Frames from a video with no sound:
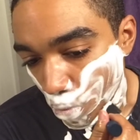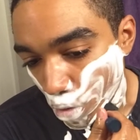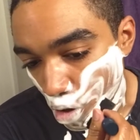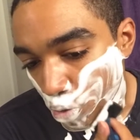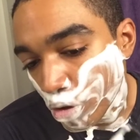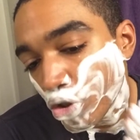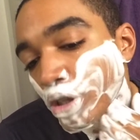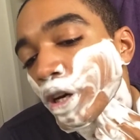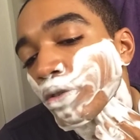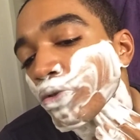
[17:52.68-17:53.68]
And it was such
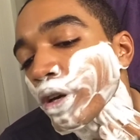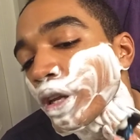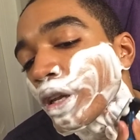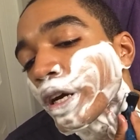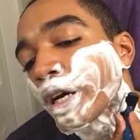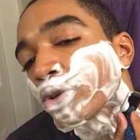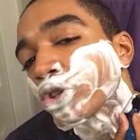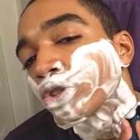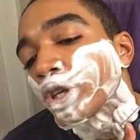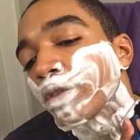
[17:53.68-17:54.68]
an odd feeling, like I was
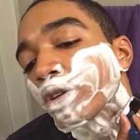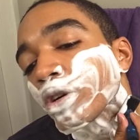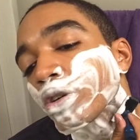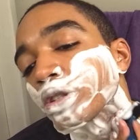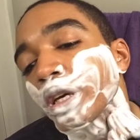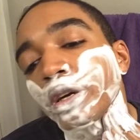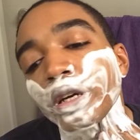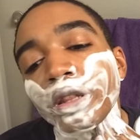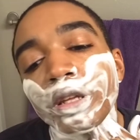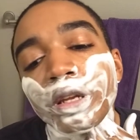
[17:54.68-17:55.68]
just shaving across the
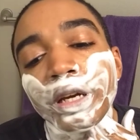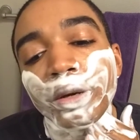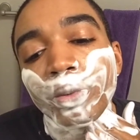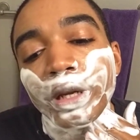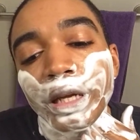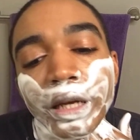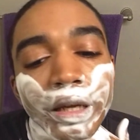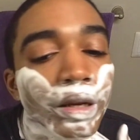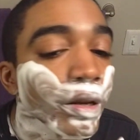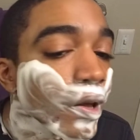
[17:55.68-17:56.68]
area and then like it went
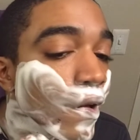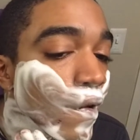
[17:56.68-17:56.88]
in.